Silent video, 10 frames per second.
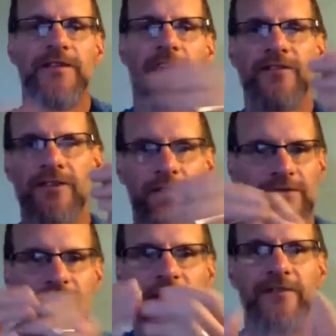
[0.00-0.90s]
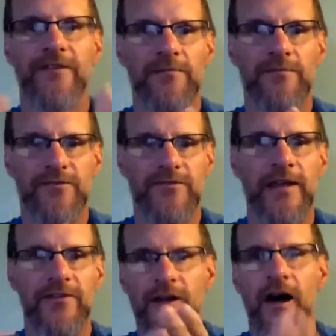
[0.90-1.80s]
The next series is that their
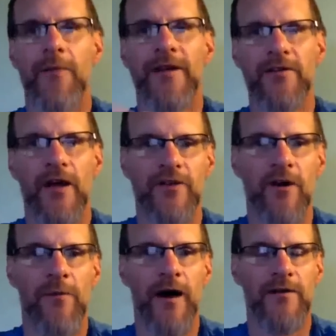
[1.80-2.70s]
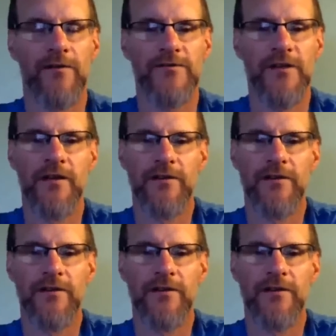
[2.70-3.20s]
settings are common across all models,